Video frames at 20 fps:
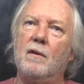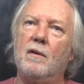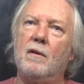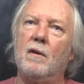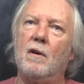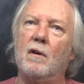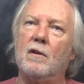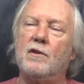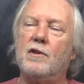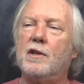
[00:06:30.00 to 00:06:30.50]

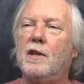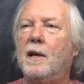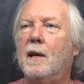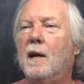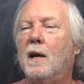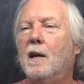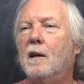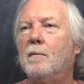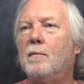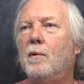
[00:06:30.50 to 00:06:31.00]
not
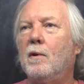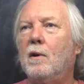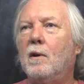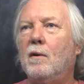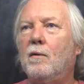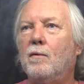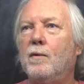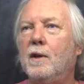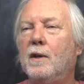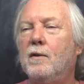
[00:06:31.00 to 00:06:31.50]
scannable, I'll
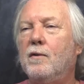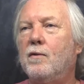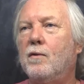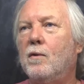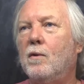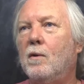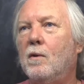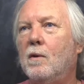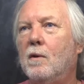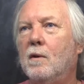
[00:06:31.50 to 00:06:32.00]

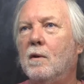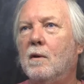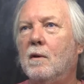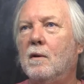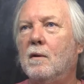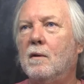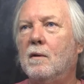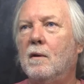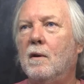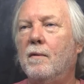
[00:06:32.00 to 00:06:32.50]
redraw
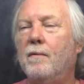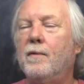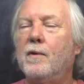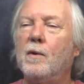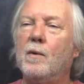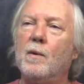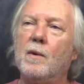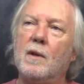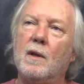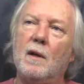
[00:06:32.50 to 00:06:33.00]
a
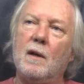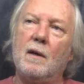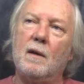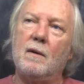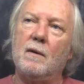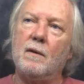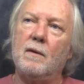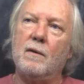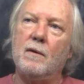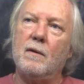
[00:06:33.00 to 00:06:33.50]
few of the
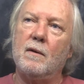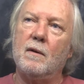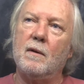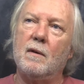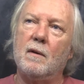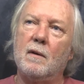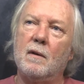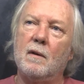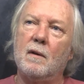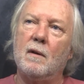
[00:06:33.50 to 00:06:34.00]
letters
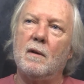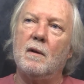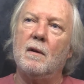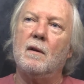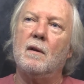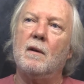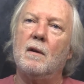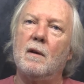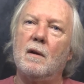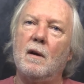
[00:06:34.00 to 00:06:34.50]

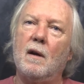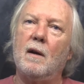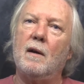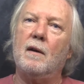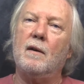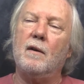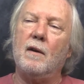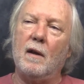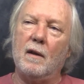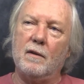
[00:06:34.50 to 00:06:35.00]

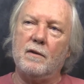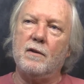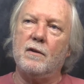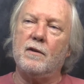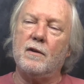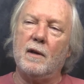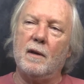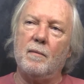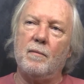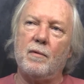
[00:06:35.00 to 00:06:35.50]
and it's the
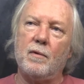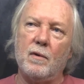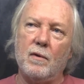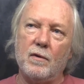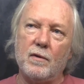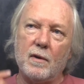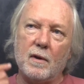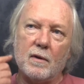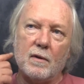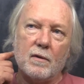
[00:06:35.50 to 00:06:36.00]
same
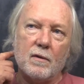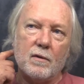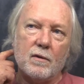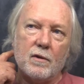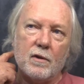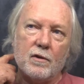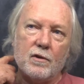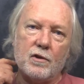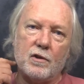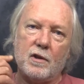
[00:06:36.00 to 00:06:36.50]
process.
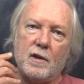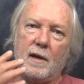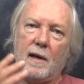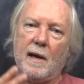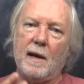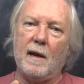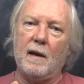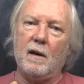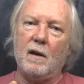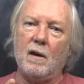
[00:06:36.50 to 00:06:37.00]
Just
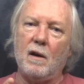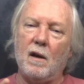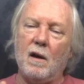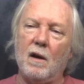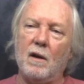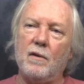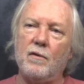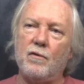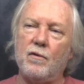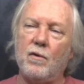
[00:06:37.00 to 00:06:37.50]
scan a
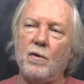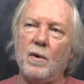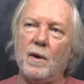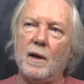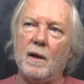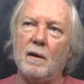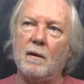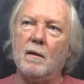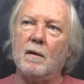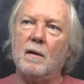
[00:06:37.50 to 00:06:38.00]
line
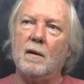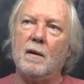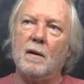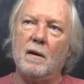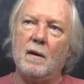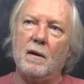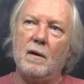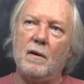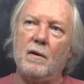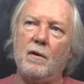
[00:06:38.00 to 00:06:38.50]
drawing,
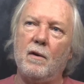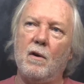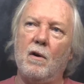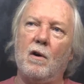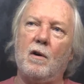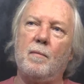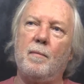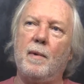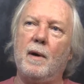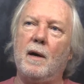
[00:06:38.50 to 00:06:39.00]

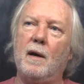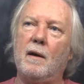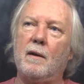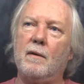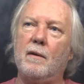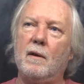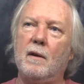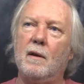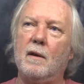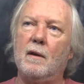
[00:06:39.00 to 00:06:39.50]
knock back
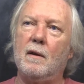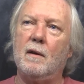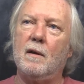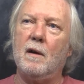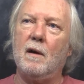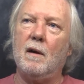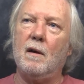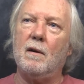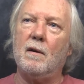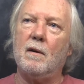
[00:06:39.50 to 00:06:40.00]
the
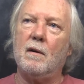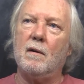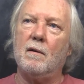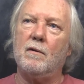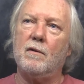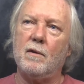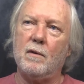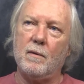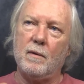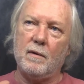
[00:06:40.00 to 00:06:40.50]
color
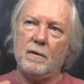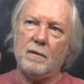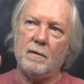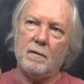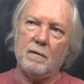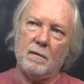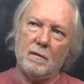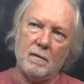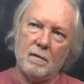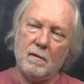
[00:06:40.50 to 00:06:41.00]
so it's
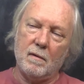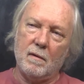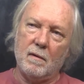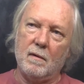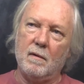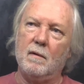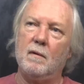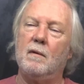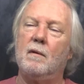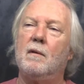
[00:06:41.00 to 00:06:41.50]

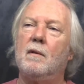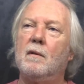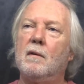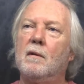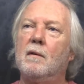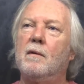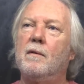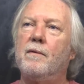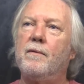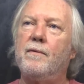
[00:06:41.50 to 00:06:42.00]

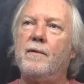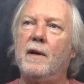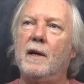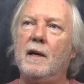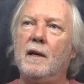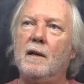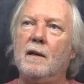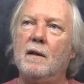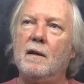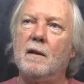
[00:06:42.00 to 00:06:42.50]

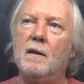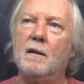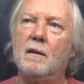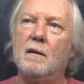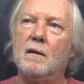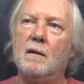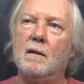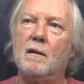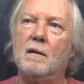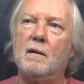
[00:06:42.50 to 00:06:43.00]
faded,
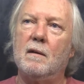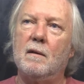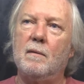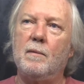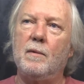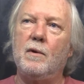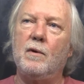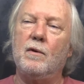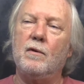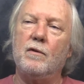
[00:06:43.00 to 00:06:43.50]

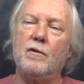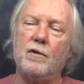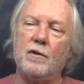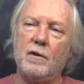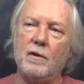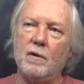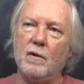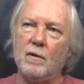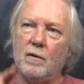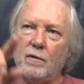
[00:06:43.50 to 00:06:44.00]
but you can
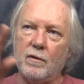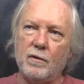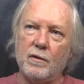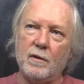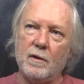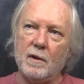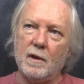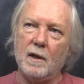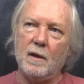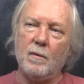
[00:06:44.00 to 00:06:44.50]
still
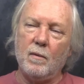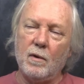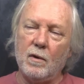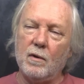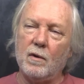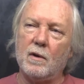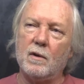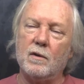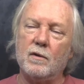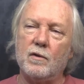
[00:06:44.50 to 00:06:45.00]
see what
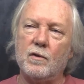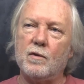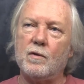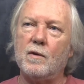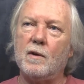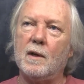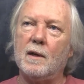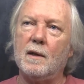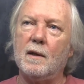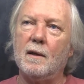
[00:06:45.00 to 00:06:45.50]
you're
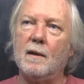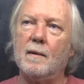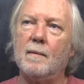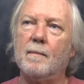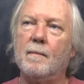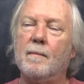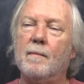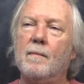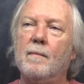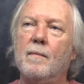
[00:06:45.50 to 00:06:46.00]
constructing.
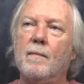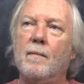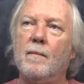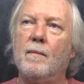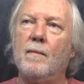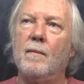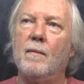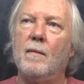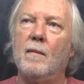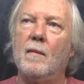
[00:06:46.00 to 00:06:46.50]

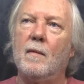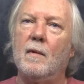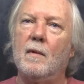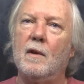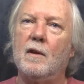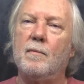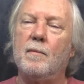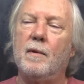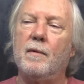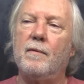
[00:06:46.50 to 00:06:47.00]

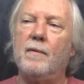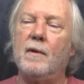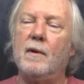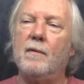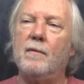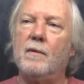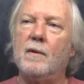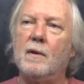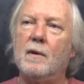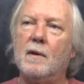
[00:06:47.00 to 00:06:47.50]
That's my
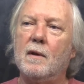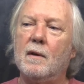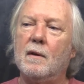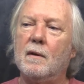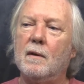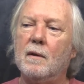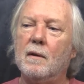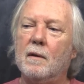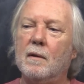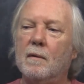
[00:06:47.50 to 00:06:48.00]
favorite
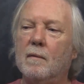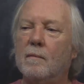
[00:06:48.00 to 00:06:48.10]
technique.